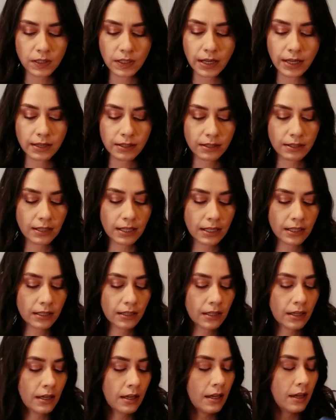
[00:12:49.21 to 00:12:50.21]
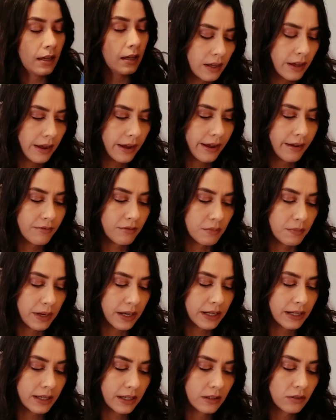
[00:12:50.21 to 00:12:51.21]
I think
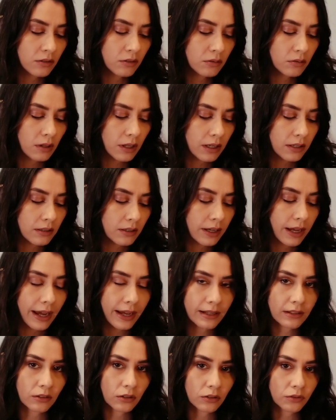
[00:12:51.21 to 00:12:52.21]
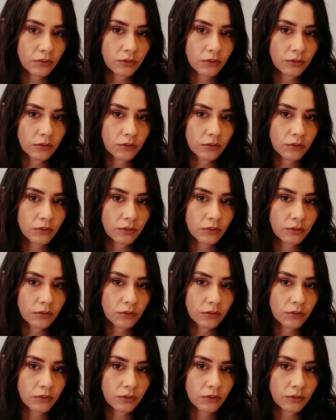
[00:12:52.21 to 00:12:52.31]
everybody can do that, kind of.